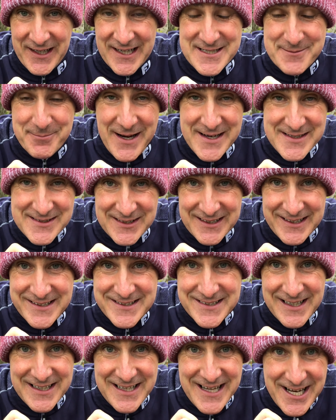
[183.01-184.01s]
It's basically
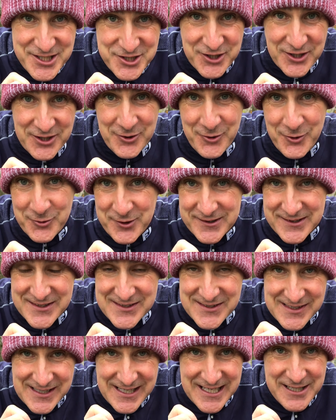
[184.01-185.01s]
to let you know that the
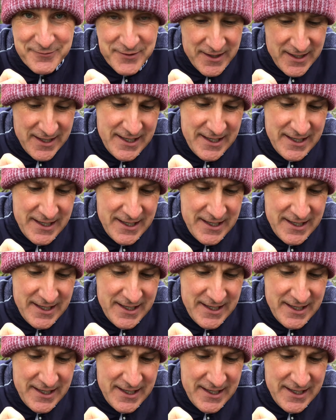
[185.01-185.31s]
sleeve